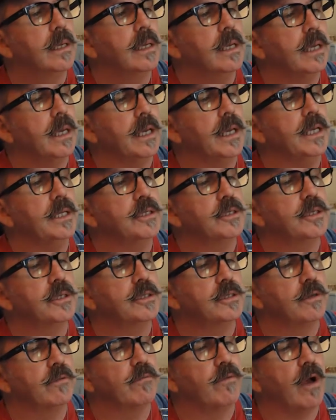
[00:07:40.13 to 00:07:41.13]
Each
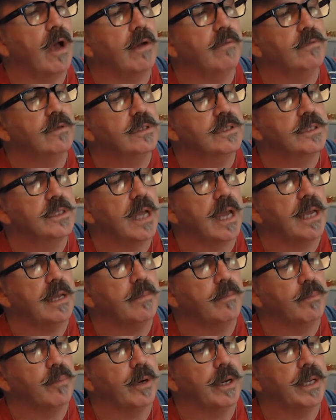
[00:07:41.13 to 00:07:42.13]
survival
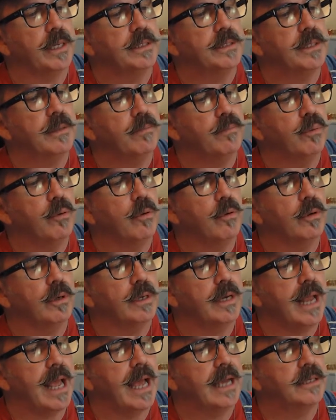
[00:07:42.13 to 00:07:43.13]
state brings
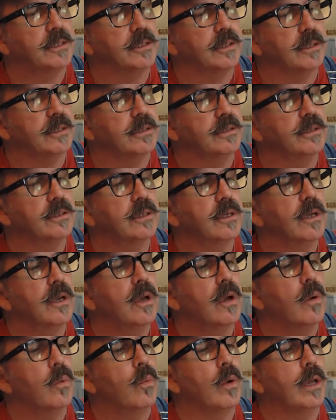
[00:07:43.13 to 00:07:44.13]
important actions
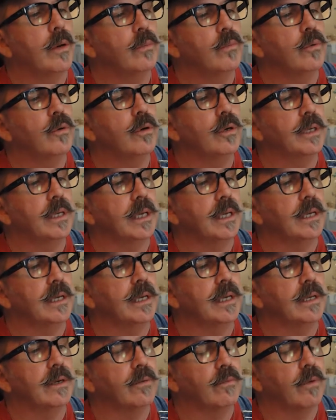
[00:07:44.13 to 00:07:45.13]
when working
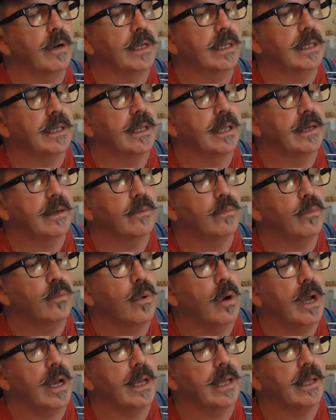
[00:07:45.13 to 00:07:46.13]
in a regulated
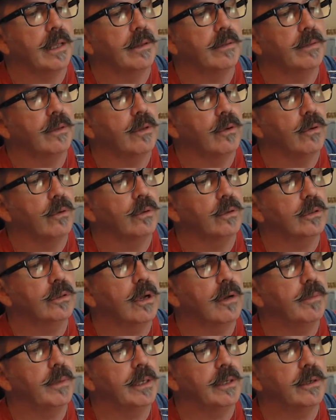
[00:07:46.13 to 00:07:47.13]
way. The
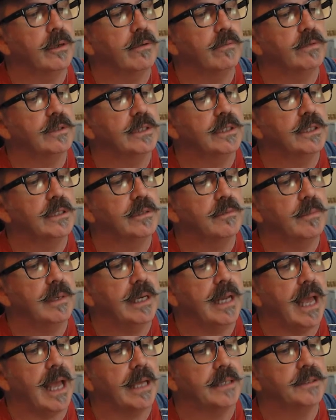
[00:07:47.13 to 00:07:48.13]
autonomic nervous system
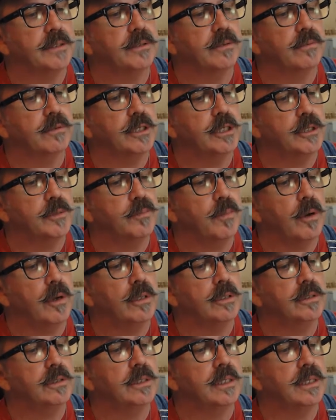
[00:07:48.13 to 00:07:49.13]
enacts the
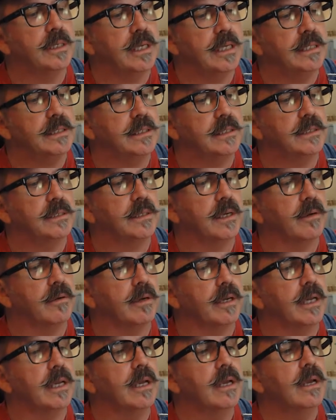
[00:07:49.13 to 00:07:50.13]
response
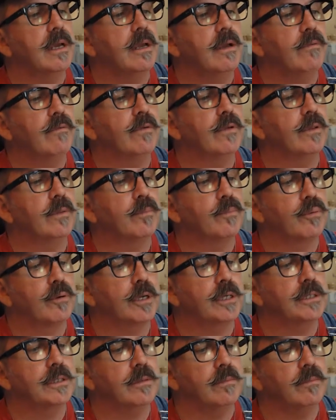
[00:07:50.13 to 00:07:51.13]
necessary for the
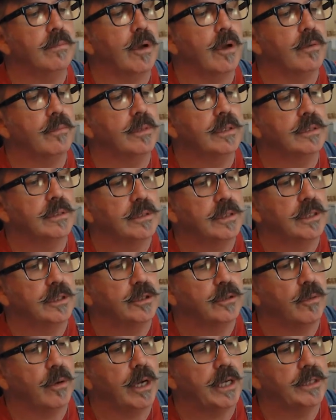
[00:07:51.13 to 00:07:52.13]
present moment
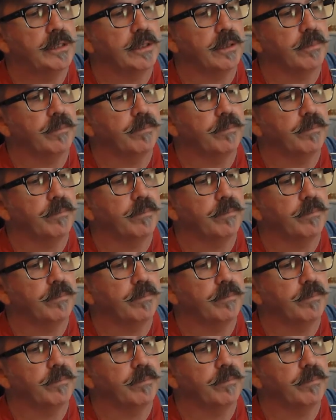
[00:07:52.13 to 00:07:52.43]
situation.